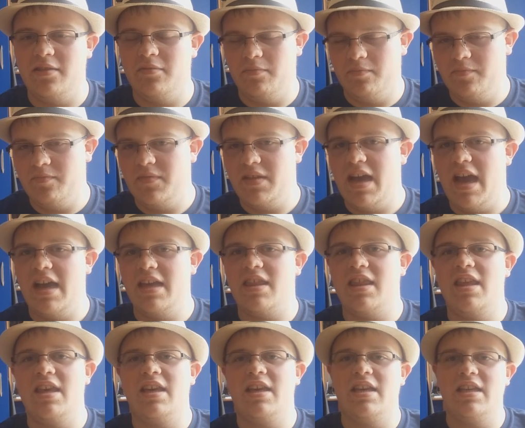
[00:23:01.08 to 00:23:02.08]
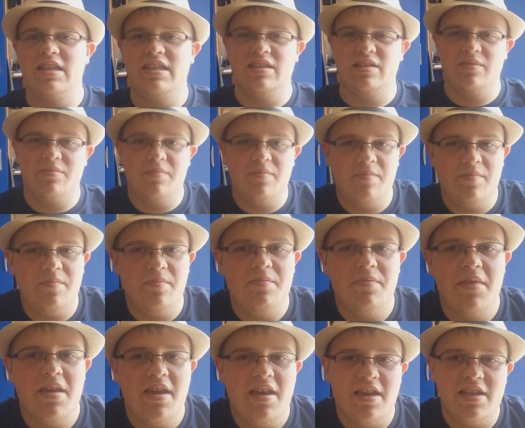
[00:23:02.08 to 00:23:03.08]
and I think he's,
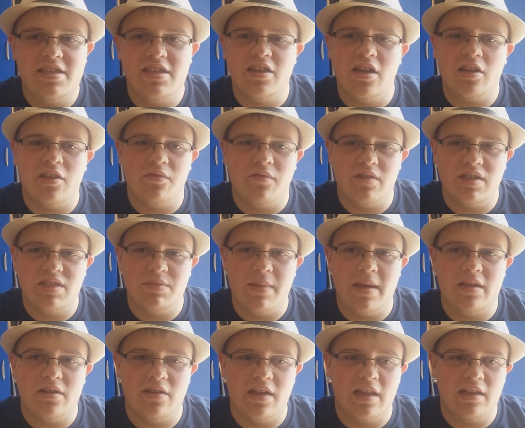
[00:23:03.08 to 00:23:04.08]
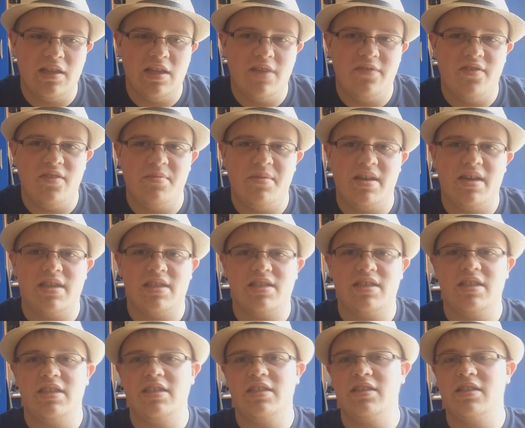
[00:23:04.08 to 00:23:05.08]
in other words, better than Leafy,
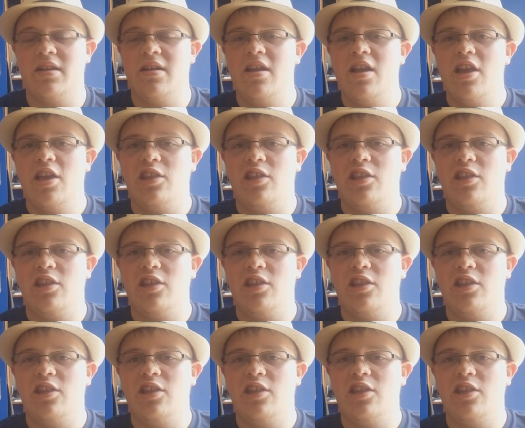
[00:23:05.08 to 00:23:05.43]
because he's